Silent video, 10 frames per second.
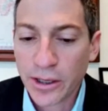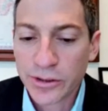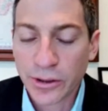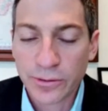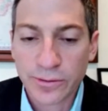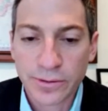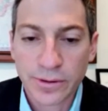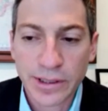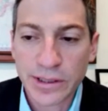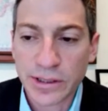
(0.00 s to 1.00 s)
So
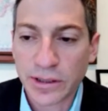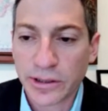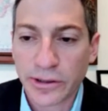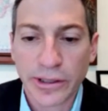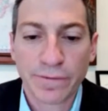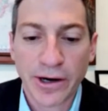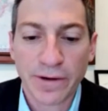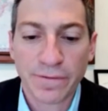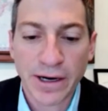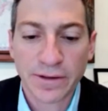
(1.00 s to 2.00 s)
this is clearly a
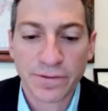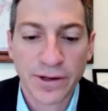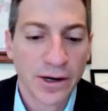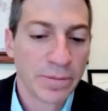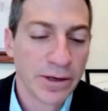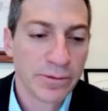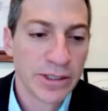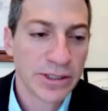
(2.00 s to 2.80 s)
very effective therapy. We